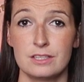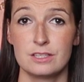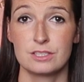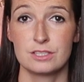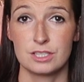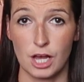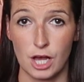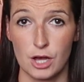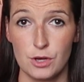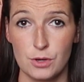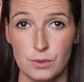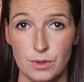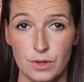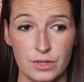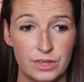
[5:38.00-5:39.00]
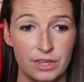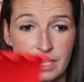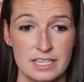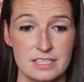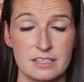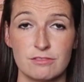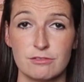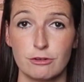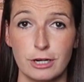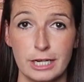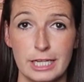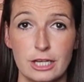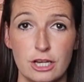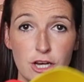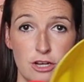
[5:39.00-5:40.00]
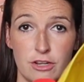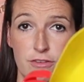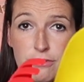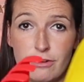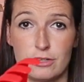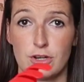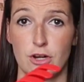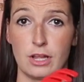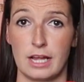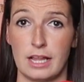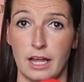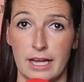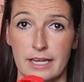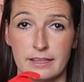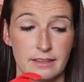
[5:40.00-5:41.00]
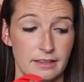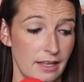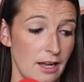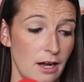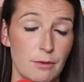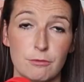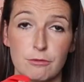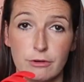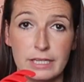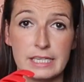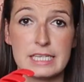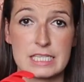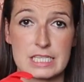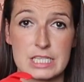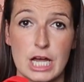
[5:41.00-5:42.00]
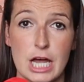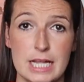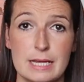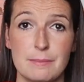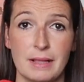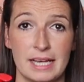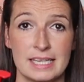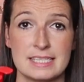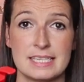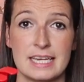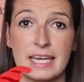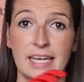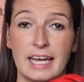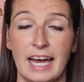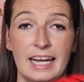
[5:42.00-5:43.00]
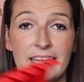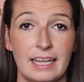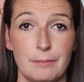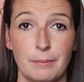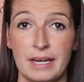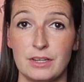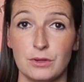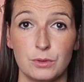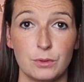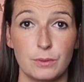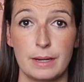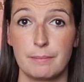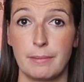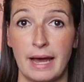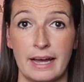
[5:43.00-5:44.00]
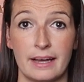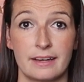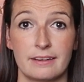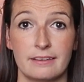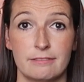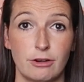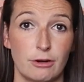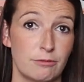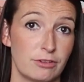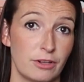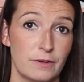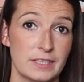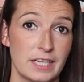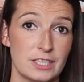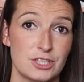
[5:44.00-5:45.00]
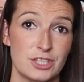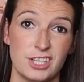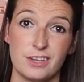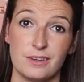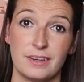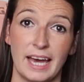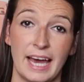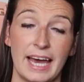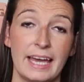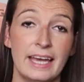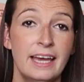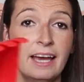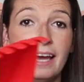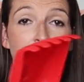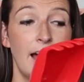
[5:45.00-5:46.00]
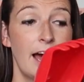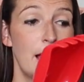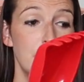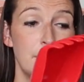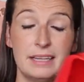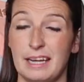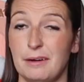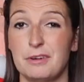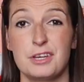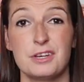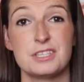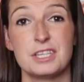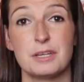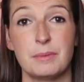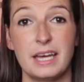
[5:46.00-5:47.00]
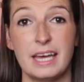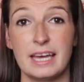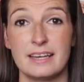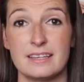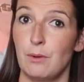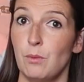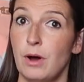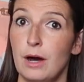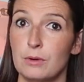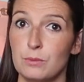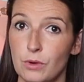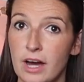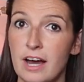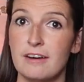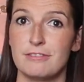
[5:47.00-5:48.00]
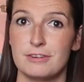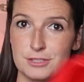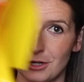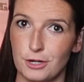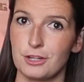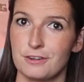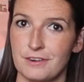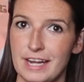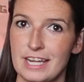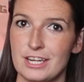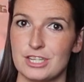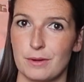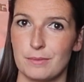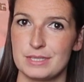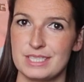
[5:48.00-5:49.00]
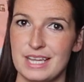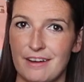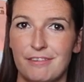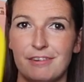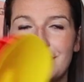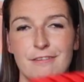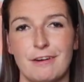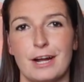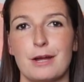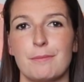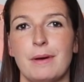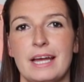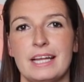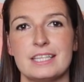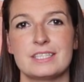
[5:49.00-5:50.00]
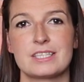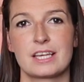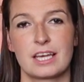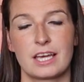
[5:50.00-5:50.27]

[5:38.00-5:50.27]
so these are really good for $1. Like, they are really sturdy plastic, and they made it all the way back from Florida to the UK, and now we're using them here. Well worth $1 each. I would definitely recommend